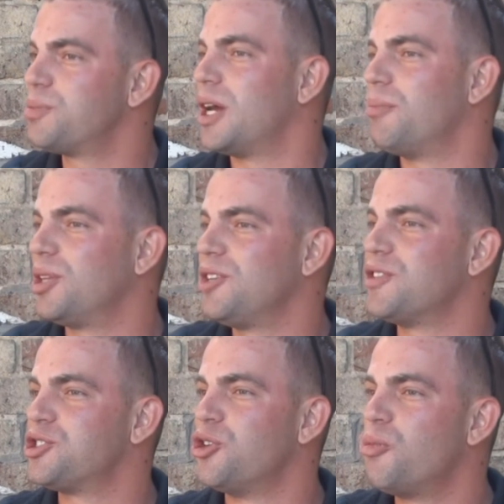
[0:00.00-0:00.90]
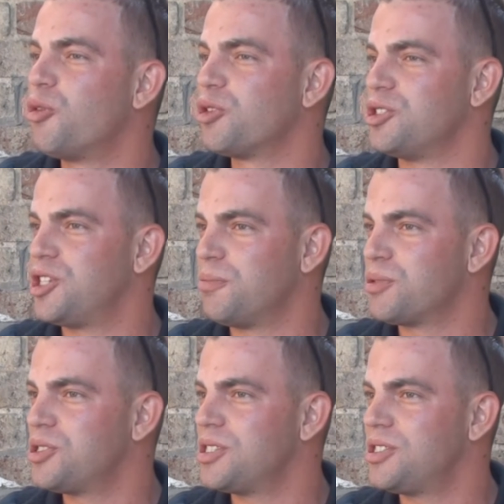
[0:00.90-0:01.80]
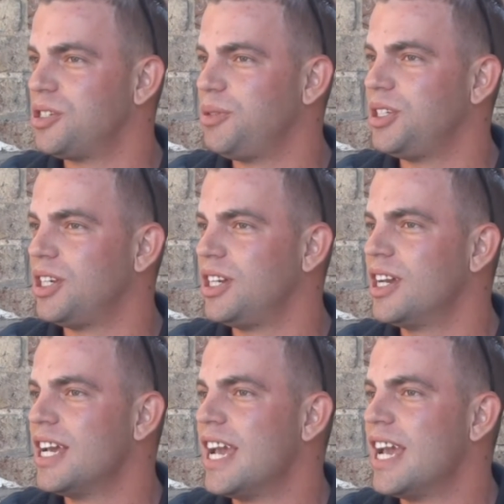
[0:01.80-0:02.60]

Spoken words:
but I believe it's no more than 10% CBD